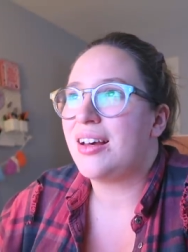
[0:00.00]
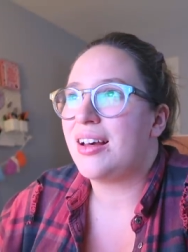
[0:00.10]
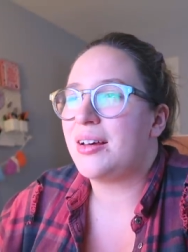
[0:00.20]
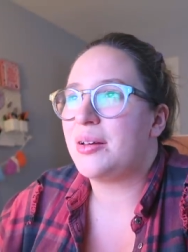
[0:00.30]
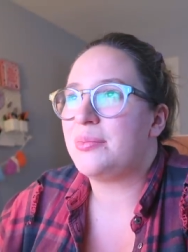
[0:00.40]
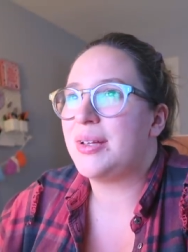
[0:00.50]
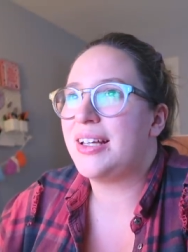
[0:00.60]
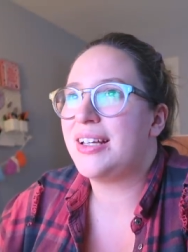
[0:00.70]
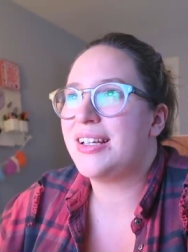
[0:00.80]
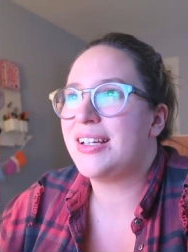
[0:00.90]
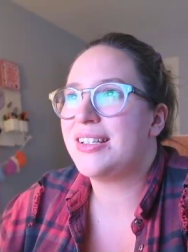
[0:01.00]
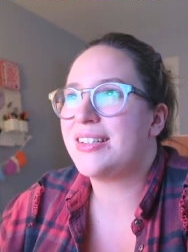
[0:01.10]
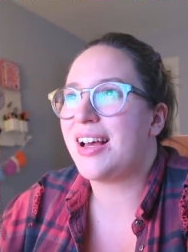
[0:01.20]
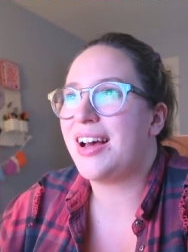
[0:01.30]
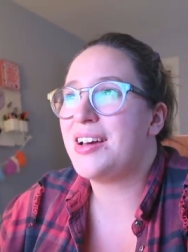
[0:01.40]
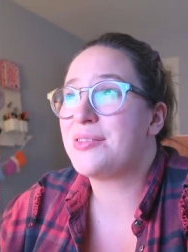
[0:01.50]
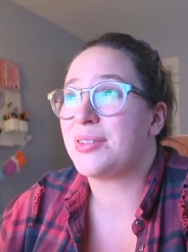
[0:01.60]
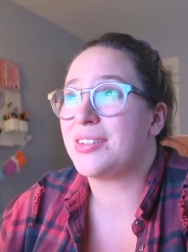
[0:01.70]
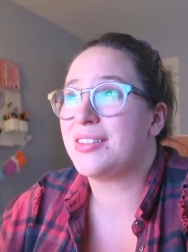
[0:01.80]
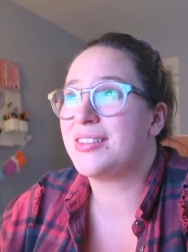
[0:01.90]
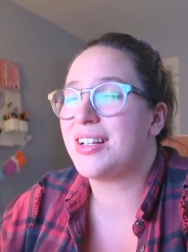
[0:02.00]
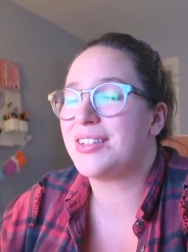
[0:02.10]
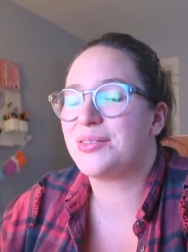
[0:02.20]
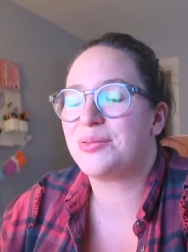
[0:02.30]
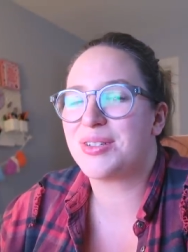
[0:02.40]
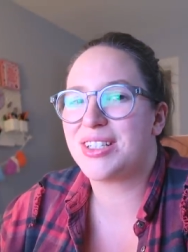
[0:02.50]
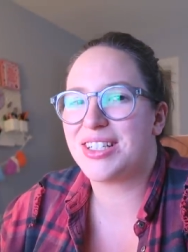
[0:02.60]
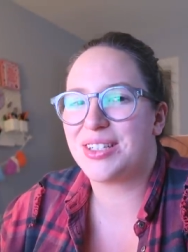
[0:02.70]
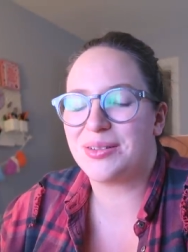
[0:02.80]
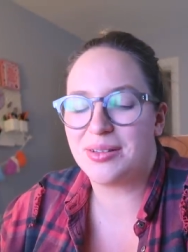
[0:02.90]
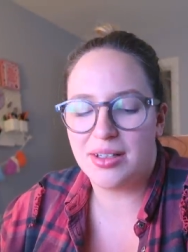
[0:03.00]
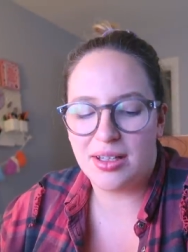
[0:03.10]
um, it's a hard one. I don't know what to do.